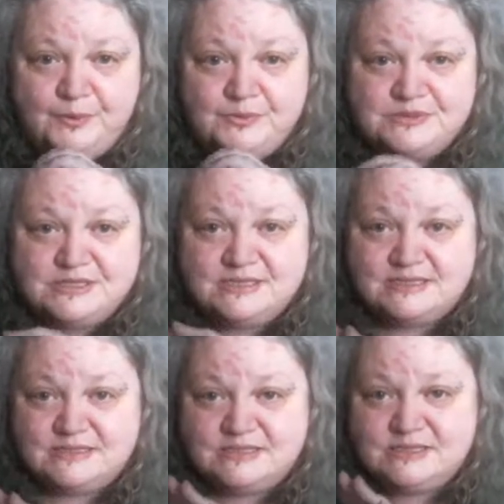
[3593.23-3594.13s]
You know,
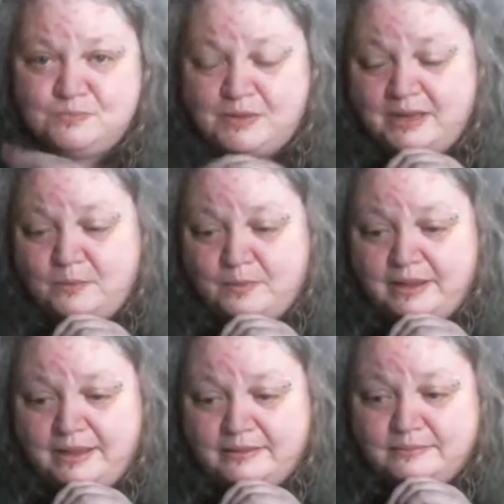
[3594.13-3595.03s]
just be
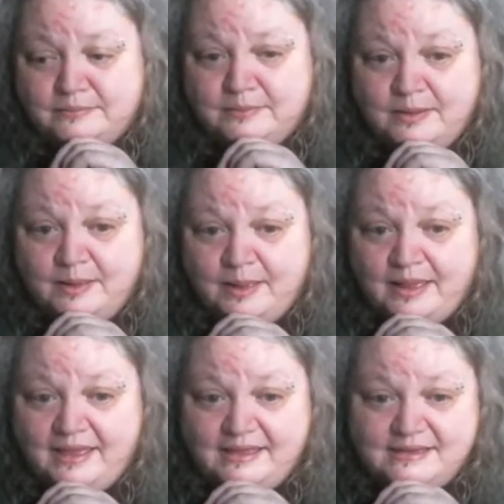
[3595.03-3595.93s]
aware
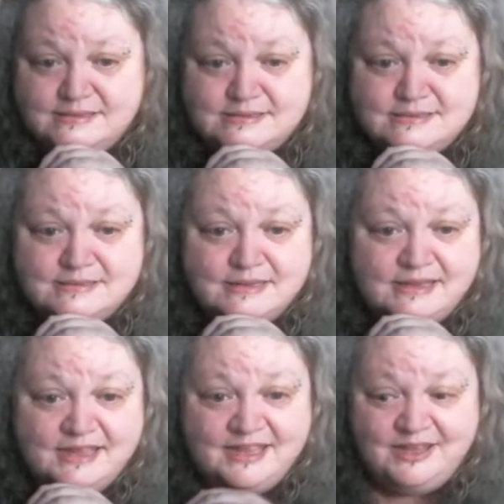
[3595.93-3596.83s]
and,
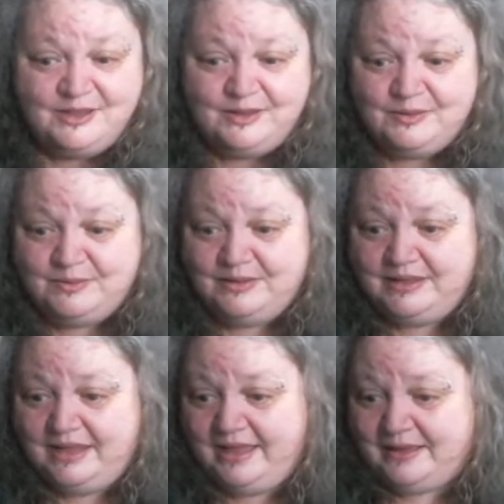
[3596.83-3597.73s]

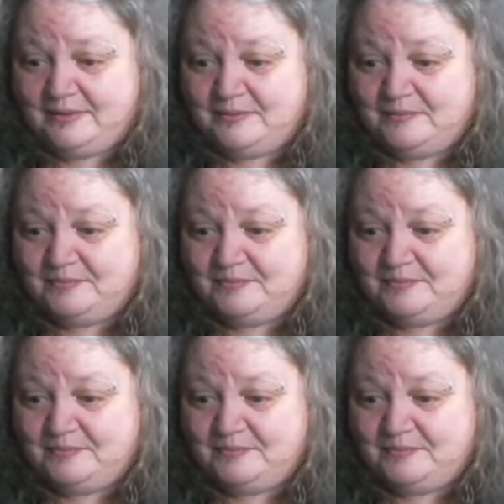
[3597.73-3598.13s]
yeah,